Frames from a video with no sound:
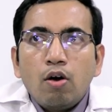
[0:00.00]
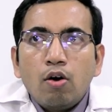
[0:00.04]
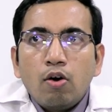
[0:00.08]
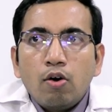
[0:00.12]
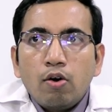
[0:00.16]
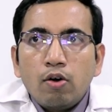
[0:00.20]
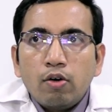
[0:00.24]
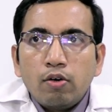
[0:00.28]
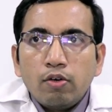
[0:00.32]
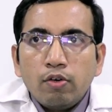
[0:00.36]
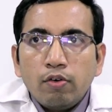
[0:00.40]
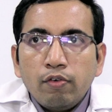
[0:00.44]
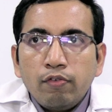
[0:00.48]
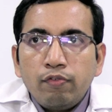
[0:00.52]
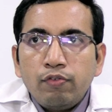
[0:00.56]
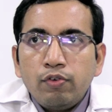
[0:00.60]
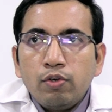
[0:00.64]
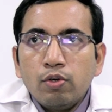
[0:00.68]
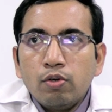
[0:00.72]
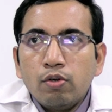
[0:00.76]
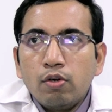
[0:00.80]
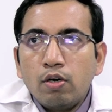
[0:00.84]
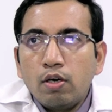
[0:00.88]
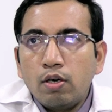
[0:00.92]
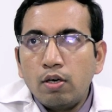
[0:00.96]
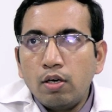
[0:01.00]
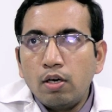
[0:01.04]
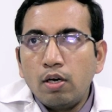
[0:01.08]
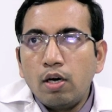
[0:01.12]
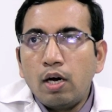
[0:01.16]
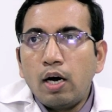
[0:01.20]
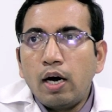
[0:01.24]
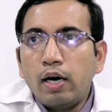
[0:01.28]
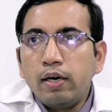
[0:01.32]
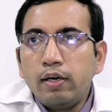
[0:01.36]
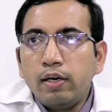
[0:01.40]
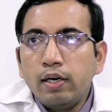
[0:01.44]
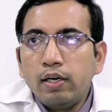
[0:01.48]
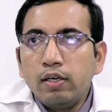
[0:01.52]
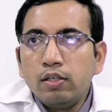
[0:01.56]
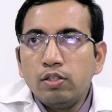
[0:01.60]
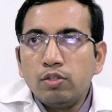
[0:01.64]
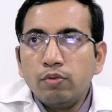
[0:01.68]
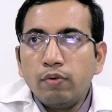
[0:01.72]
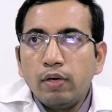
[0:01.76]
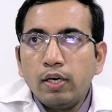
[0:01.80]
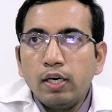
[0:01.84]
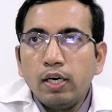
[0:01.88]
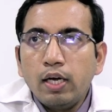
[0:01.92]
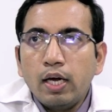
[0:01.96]
or if your heart
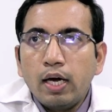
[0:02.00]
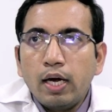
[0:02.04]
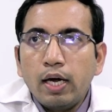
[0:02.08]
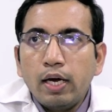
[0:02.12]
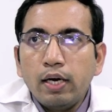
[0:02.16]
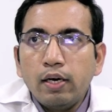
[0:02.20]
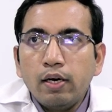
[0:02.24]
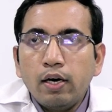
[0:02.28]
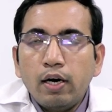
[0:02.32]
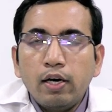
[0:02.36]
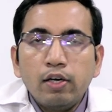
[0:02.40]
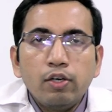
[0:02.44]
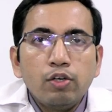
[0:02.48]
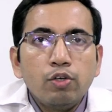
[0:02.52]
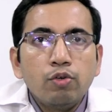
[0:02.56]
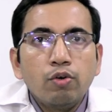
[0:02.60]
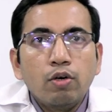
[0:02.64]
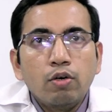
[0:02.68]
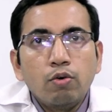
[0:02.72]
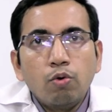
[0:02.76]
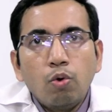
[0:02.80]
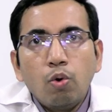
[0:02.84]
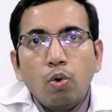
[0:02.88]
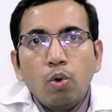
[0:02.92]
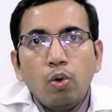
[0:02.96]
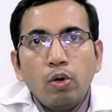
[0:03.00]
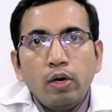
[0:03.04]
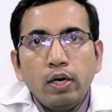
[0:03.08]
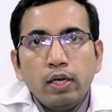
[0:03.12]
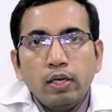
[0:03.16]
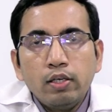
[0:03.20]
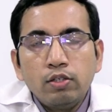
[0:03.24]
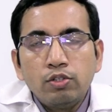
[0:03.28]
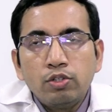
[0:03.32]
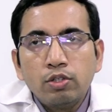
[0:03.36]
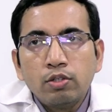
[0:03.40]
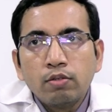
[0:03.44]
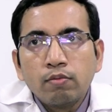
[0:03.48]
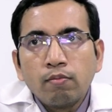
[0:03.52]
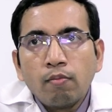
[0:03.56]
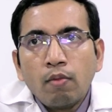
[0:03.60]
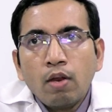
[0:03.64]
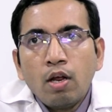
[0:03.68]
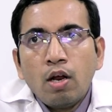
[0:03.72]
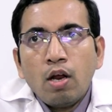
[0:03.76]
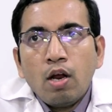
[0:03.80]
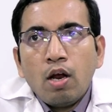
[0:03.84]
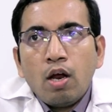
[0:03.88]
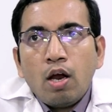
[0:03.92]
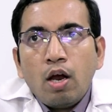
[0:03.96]
rate is very high and your old age
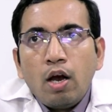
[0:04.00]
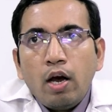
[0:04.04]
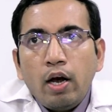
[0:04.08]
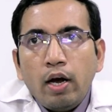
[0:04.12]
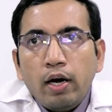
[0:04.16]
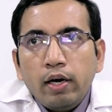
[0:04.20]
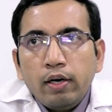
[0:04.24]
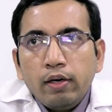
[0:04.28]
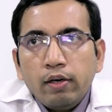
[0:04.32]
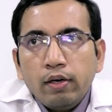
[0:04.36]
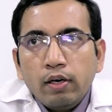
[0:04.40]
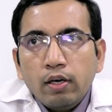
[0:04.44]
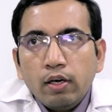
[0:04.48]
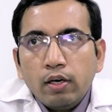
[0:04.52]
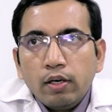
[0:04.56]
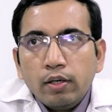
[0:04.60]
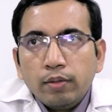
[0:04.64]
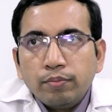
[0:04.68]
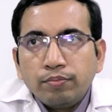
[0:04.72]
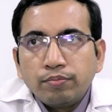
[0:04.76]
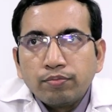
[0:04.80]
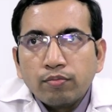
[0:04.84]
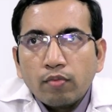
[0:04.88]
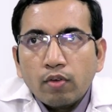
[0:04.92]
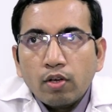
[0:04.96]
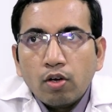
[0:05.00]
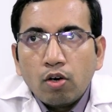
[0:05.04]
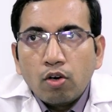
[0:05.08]
and uh,